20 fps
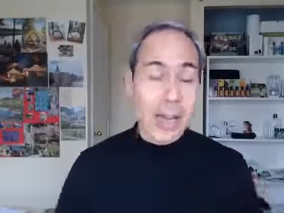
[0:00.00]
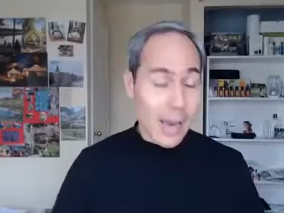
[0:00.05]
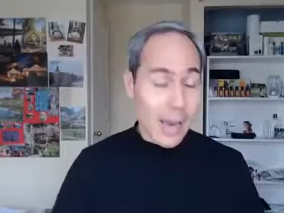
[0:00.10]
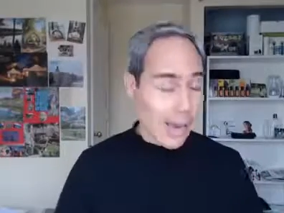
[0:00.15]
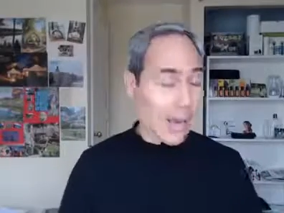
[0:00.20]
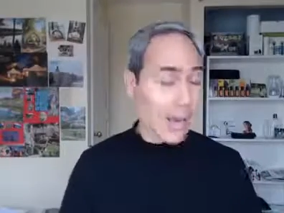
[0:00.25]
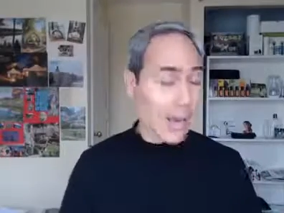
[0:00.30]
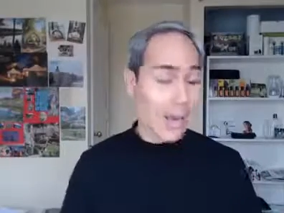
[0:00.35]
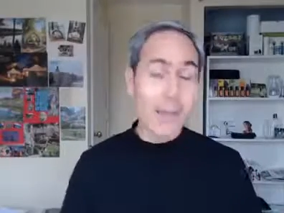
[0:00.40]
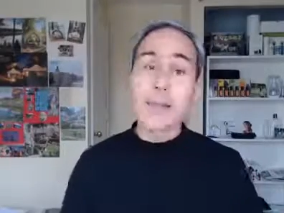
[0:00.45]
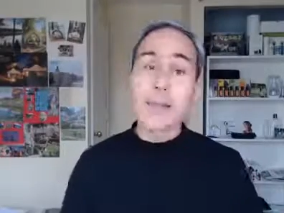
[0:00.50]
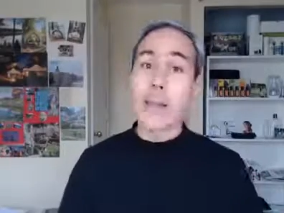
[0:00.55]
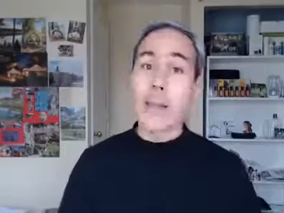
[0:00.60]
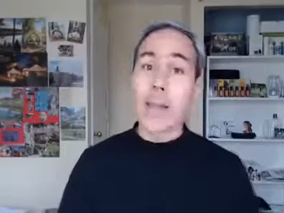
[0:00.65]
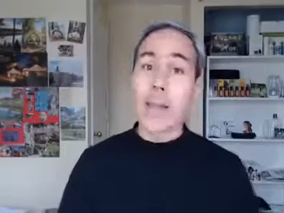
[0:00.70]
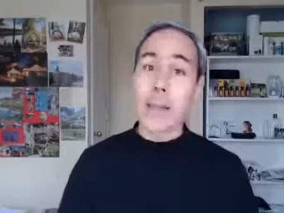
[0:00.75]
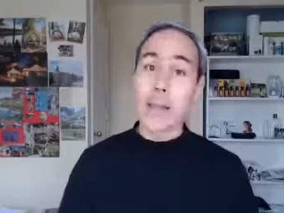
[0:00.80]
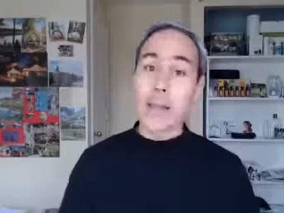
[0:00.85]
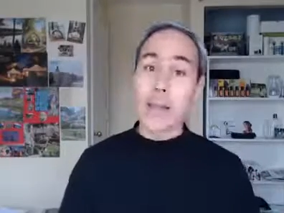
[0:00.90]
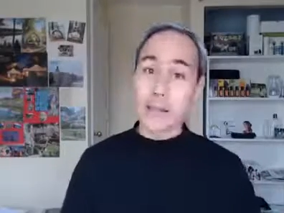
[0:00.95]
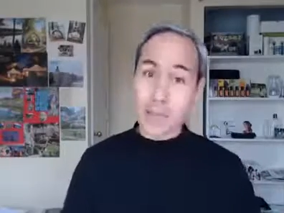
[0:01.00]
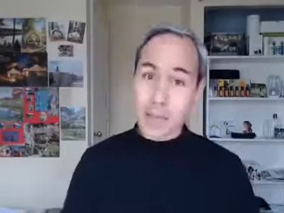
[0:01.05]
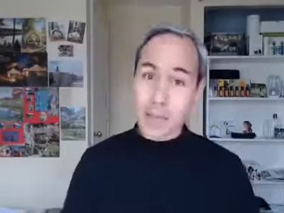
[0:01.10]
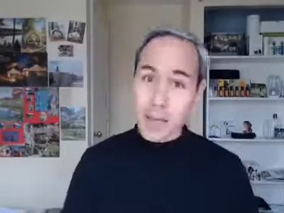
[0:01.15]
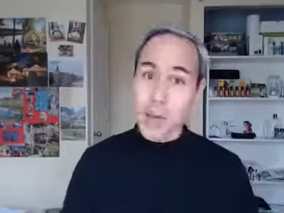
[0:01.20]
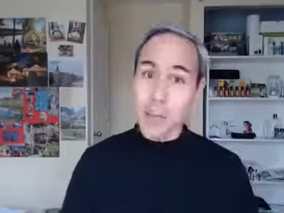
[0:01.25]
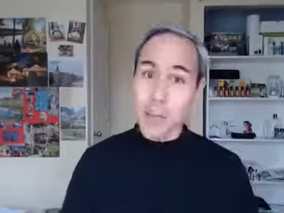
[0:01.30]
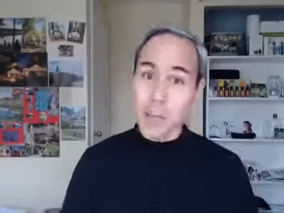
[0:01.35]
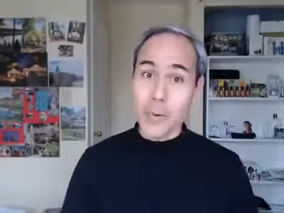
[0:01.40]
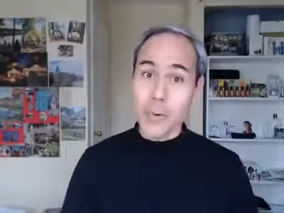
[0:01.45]
And a
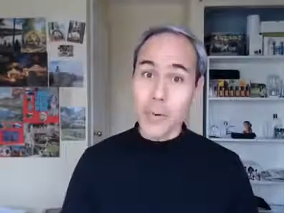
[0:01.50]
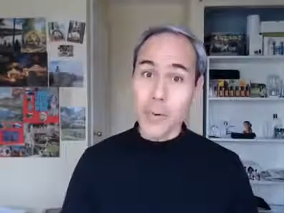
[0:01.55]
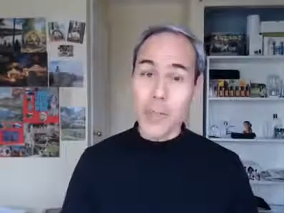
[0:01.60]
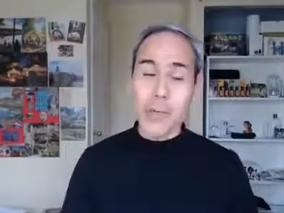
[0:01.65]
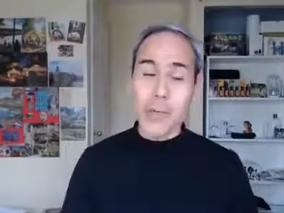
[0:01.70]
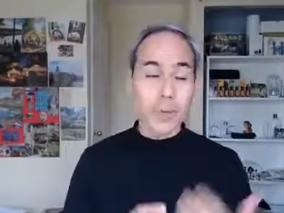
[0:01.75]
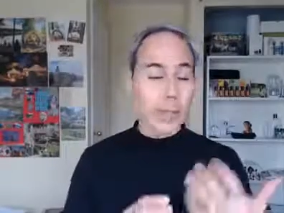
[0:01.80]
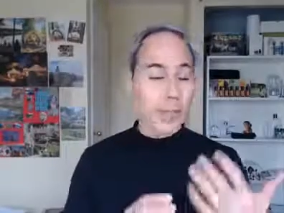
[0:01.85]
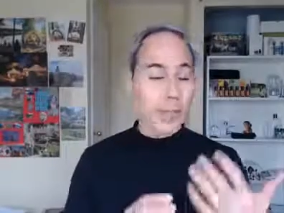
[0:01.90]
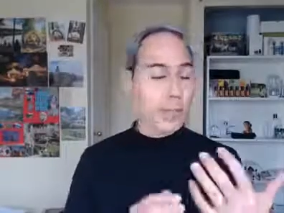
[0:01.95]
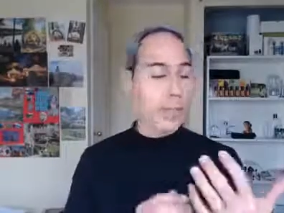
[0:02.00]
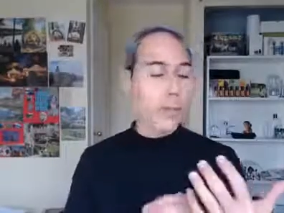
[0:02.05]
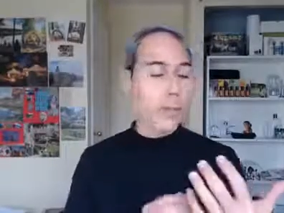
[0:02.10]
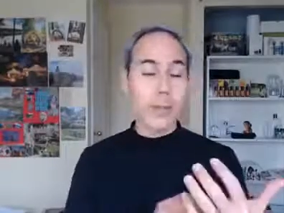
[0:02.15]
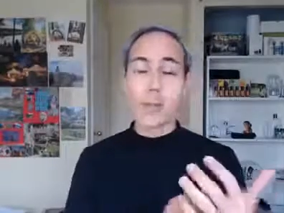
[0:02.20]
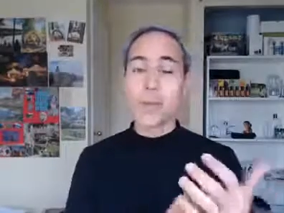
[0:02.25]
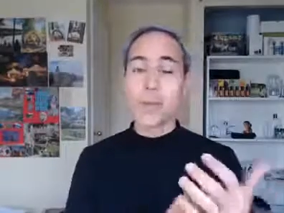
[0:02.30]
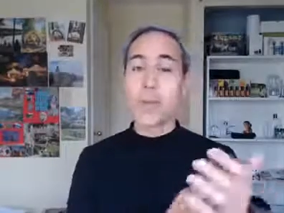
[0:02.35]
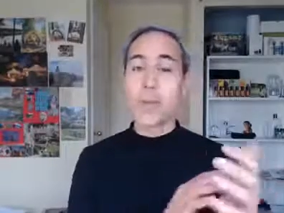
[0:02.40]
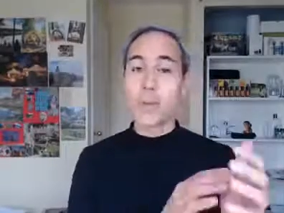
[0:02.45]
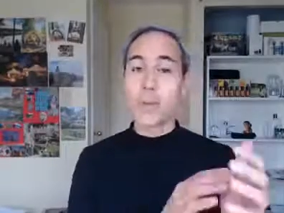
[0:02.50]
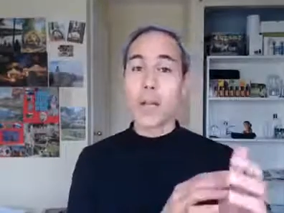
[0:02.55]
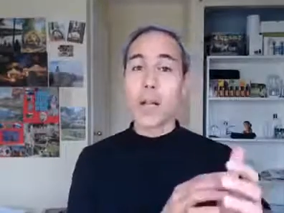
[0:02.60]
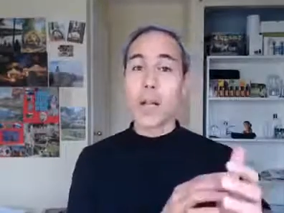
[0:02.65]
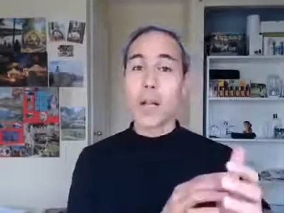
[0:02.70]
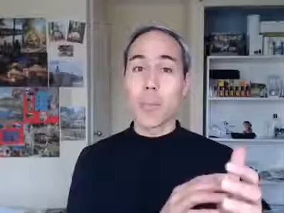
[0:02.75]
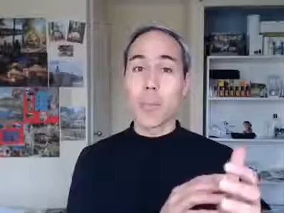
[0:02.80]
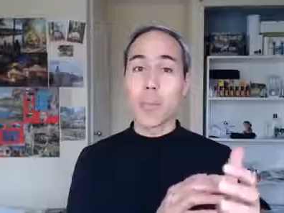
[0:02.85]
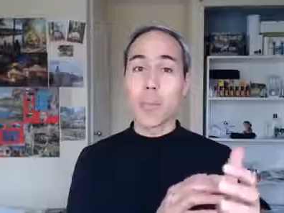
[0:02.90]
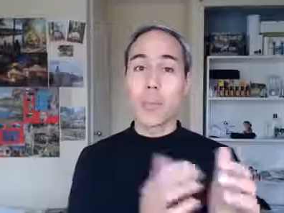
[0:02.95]
discomfort that I was starting to
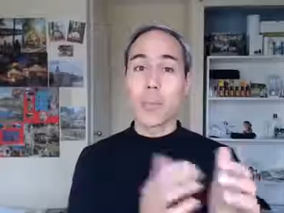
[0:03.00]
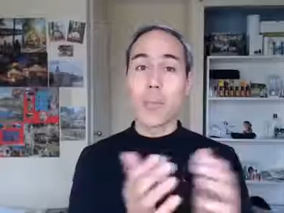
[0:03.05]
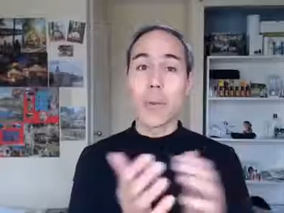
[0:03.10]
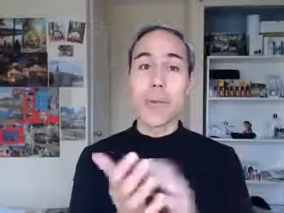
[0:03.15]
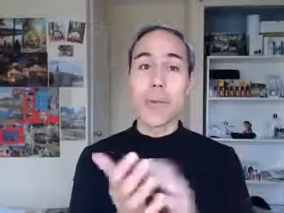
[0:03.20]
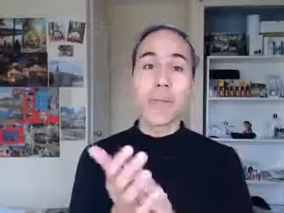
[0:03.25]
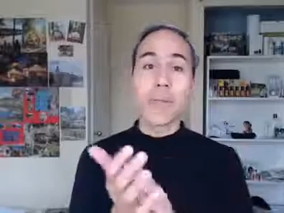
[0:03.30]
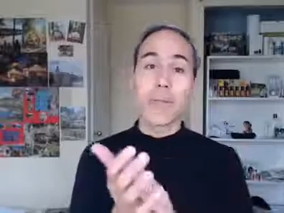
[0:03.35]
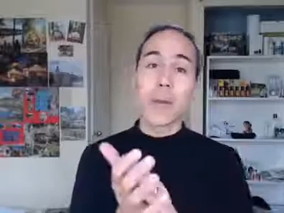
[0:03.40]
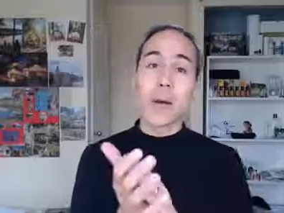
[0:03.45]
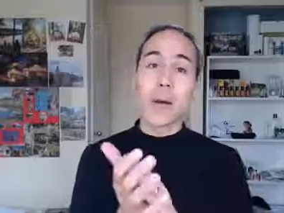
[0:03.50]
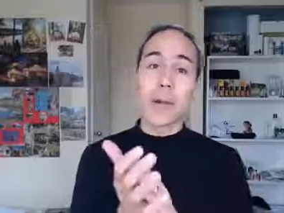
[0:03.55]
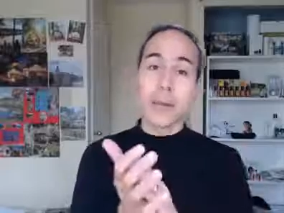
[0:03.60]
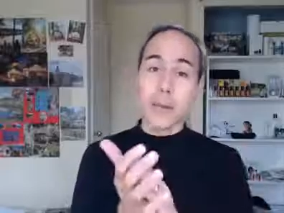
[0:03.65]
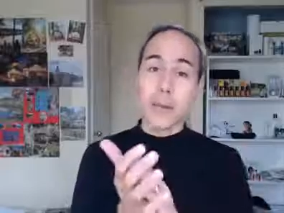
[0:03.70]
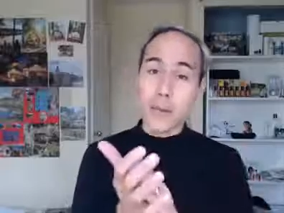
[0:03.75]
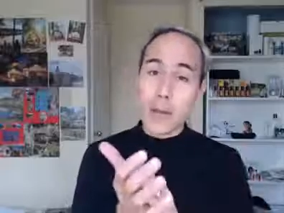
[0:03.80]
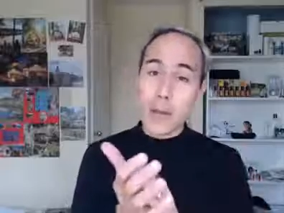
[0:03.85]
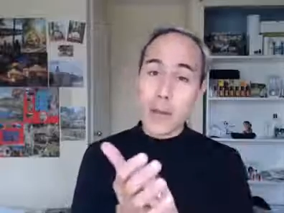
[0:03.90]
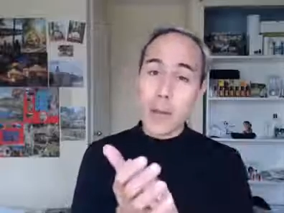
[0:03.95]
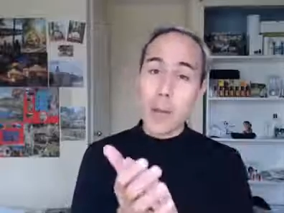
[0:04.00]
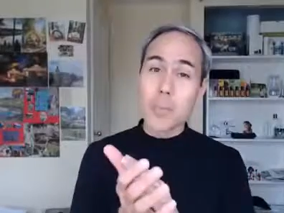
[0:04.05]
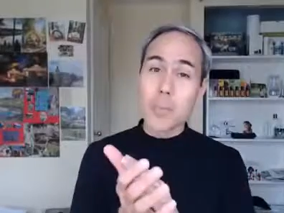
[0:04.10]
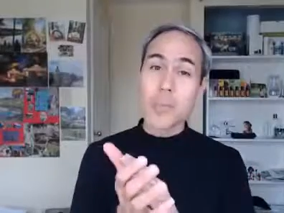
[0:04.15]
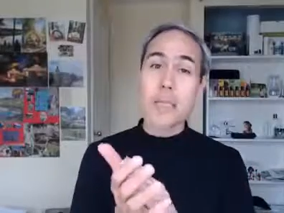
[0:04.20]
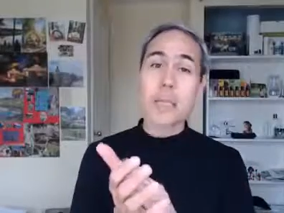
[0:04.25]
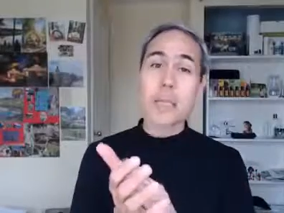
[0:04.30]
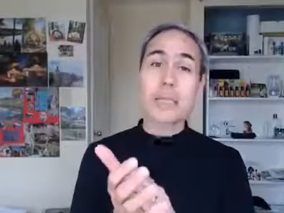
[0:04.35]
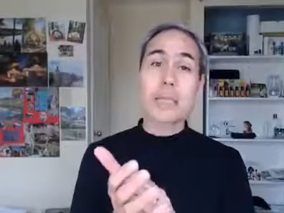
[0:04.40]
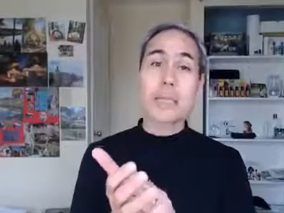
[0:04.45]
develop at the base of my
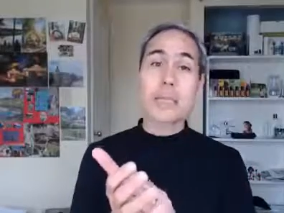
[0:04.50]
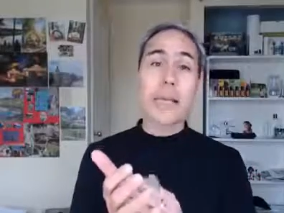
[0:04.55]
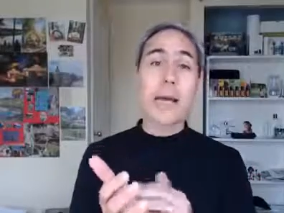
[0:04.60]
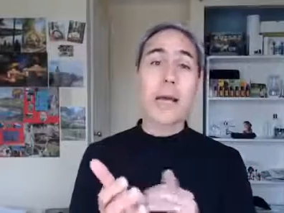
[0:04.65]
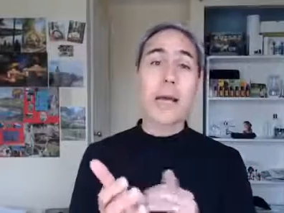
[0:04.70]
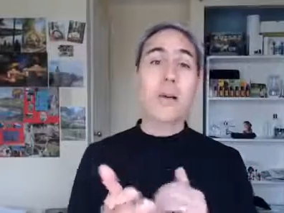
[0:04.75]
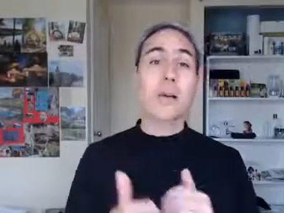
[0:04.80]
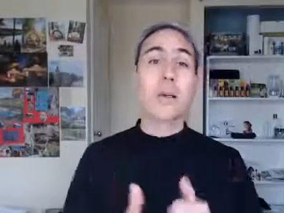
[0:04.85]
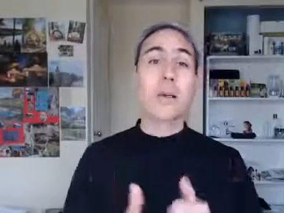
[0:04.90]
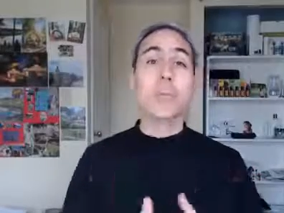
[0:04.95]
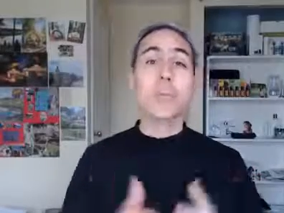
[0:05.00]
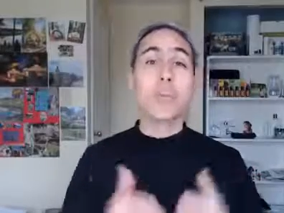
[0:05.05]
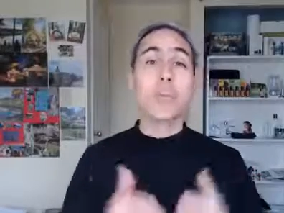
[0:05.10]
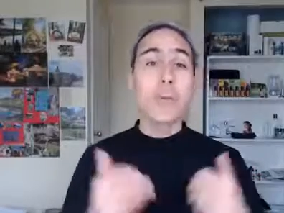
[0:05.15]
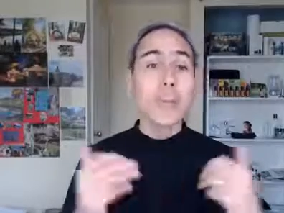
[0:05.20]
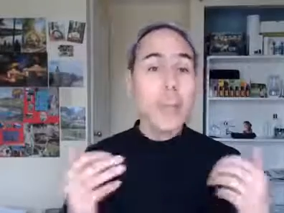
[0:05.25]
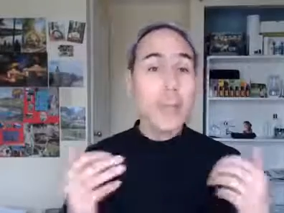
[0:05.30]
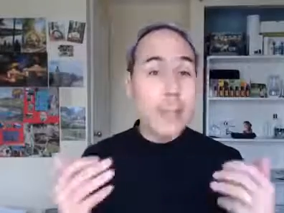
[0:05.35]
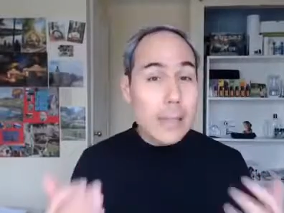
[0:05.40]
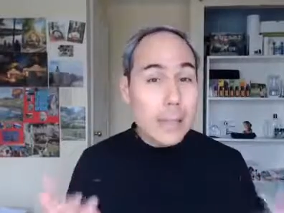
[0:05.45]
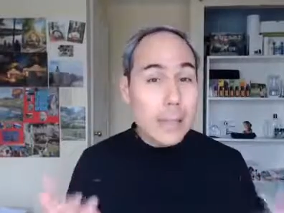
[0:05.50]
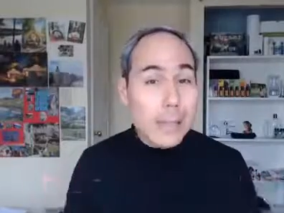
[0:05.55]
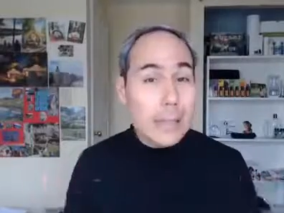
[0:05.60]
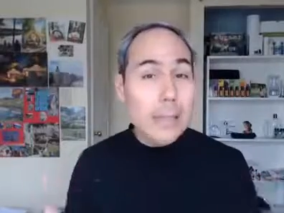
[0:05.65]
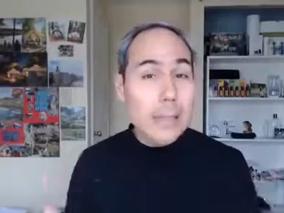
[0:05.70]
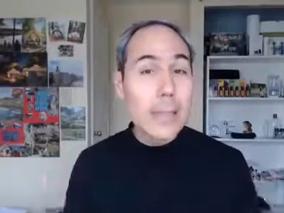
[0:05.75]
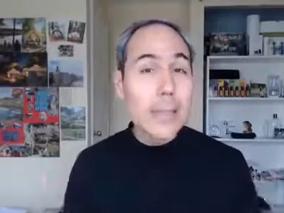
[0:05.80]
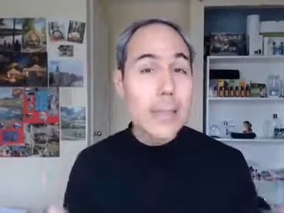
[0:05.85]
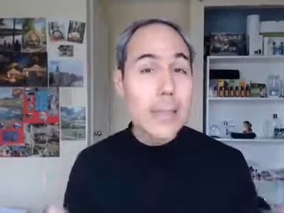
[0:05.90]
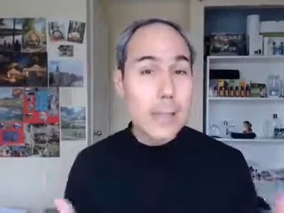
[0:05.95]
thumbs has now
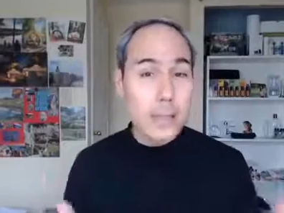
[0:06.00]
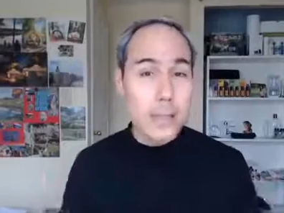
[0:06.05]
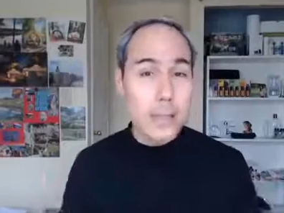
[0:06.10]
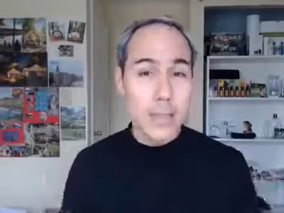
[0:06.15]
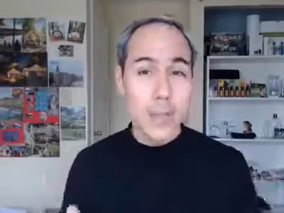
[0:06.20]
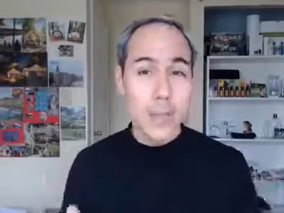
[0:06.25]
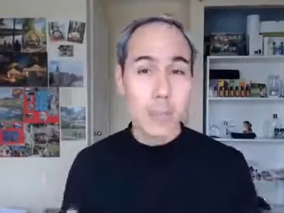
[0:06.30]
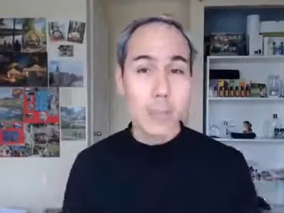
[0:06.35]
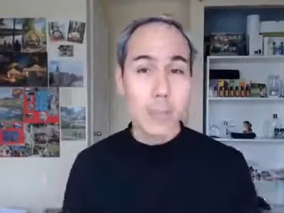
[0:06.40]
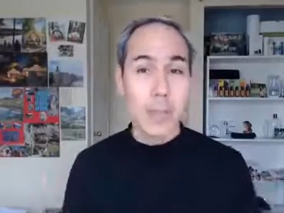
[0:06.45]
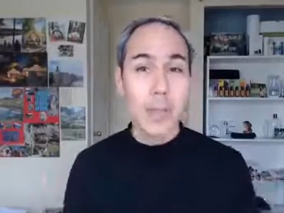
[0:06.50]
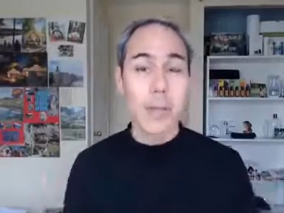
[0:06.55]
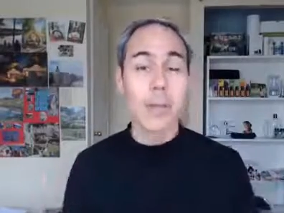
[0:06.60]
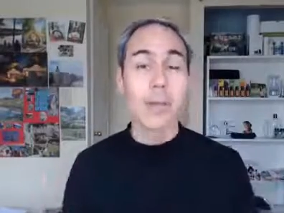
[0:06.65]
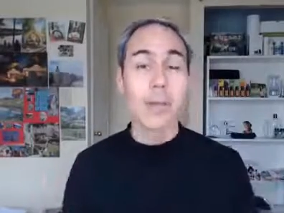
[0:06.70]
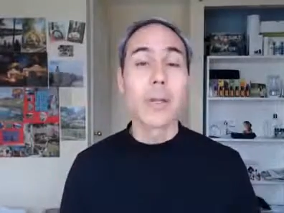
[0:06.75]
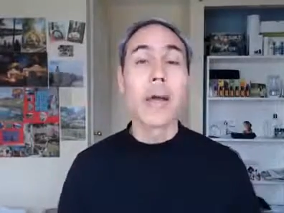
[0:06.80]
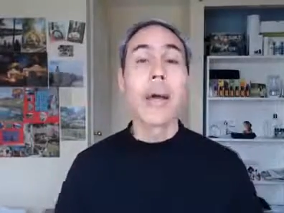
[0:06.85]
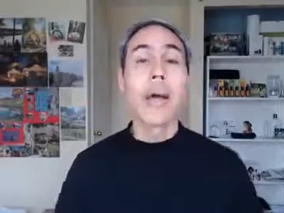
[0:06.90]
completely disappeared